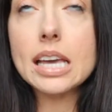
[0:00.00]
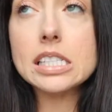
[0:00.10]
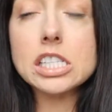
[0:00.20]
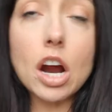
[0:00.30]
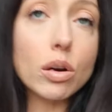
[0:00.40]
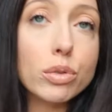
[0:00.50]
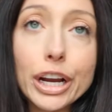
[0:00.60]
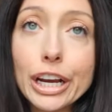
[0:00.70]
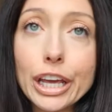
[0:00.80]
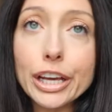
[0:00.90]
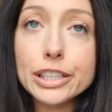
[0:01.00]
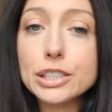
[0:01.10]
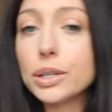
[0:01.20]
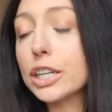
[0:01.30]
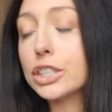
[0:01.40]
It's not raining
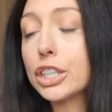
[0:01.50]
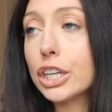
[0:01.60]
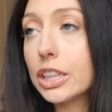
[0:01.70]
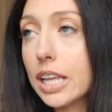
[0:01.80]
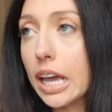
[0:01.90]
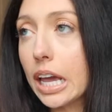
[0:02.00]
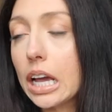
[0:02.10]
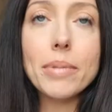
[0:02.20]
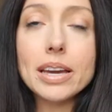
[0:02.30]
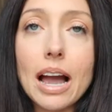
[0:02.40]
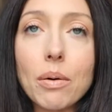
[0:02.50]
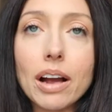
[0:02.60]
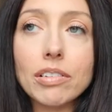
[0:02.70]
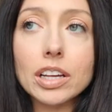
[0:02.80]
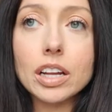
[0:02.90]
so that's a good thing. But yeah we're
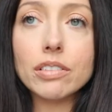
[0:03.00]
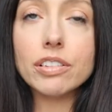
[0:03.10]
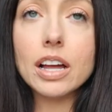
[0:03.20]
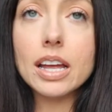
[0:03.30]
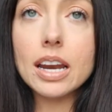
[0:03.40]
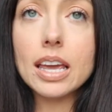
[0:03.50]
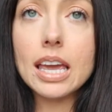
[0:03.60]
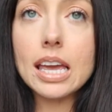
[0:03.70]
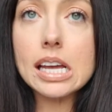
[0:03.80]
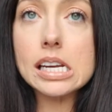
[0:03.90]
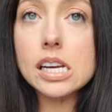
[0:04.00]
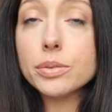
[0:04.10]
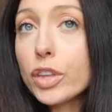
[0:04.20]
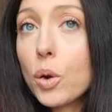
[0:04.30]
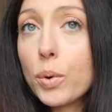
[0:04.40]
having a lot of fun
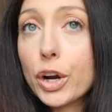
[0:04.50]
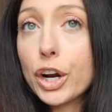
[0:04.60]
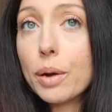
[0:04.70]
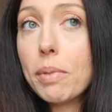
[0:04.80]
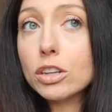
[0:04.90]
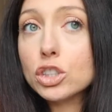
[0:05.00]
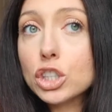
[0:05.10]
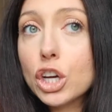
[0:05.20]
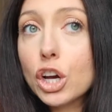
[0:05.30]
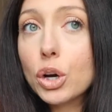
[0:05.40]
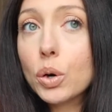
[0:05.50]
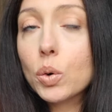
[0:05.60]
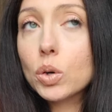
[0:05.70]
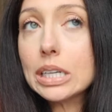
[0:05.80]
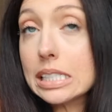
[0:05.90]
and we're about to
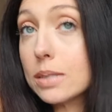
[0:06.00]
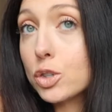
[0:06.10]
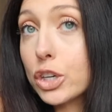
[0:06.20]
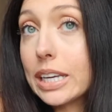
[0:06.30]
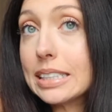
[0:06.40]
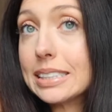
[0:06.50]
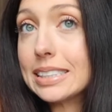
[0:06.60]
go get some drinks.